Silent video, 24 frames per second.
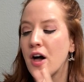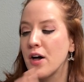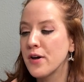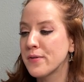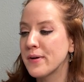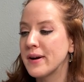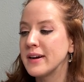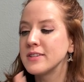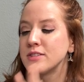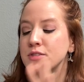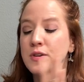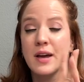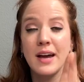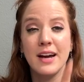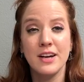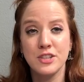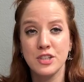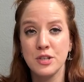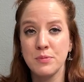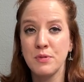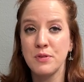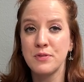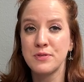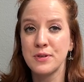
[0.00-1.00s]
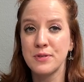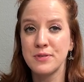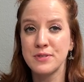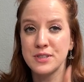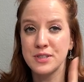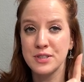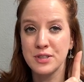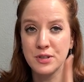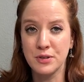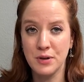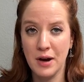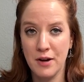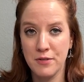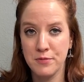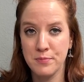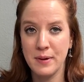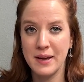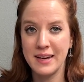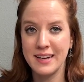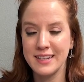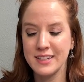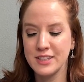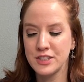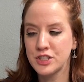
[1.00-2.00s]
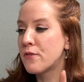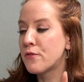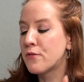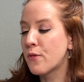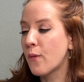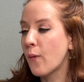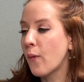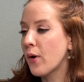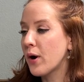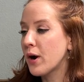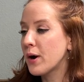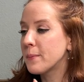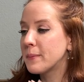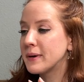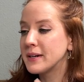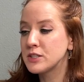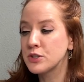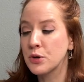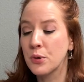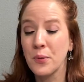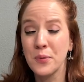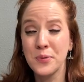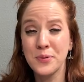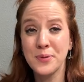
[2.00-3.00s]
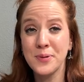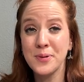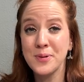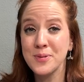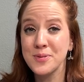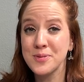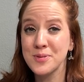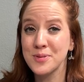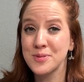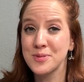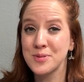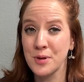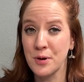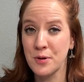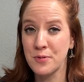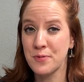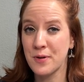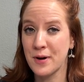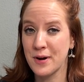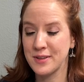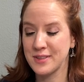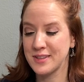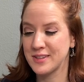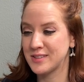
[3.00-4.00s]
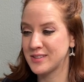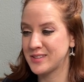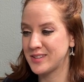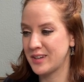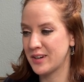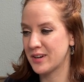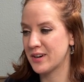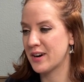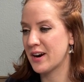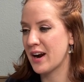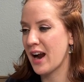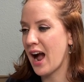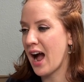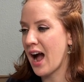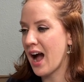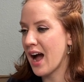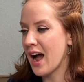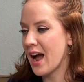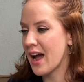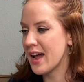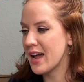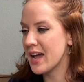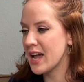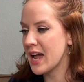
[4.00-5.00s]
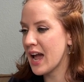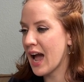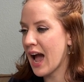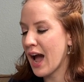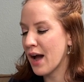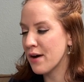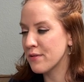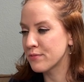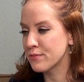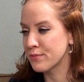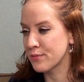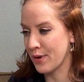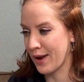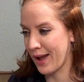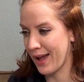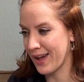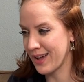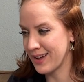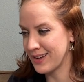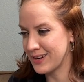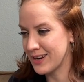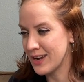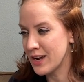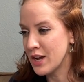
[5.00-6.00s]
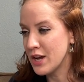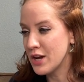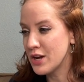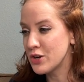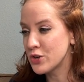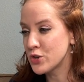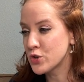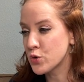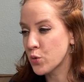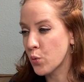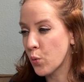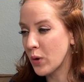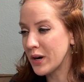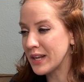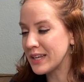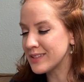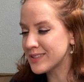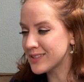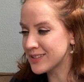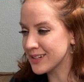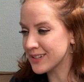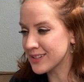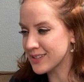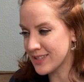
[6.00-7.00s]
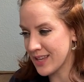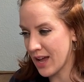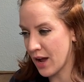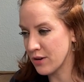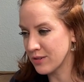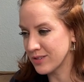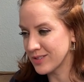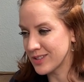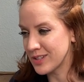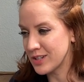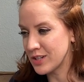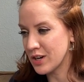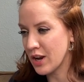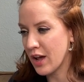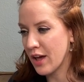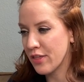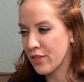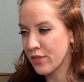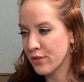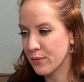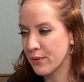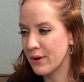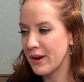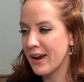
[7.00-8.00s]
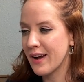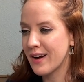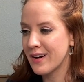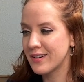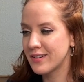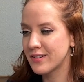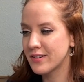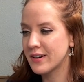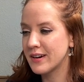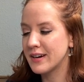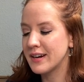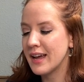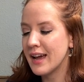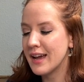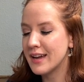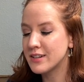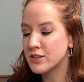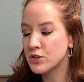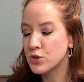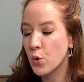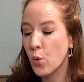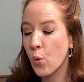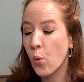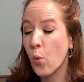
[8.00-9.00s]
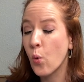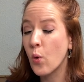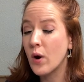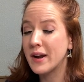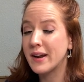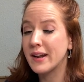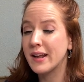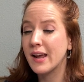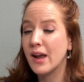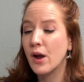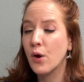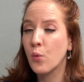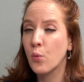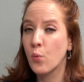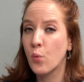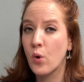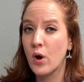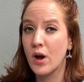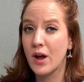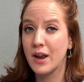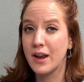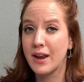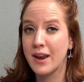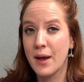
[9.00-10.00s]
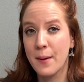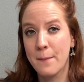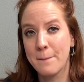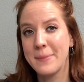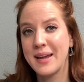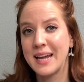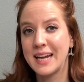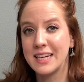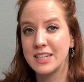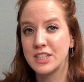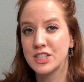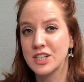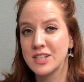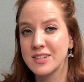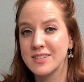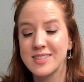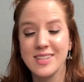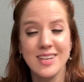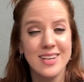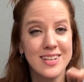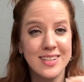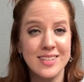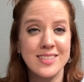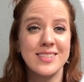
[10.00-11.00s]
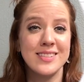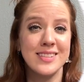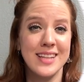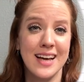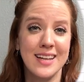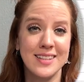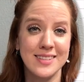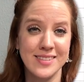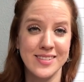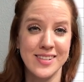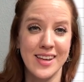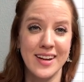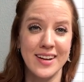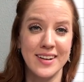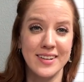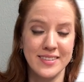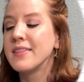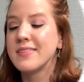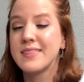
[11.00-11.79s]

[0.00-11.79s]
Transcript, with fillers: All right, so I actually moved over to the graph page. For my totals so far this year, I have read twenty-six thousand three hundred twenty-one pages. Isn't that insane?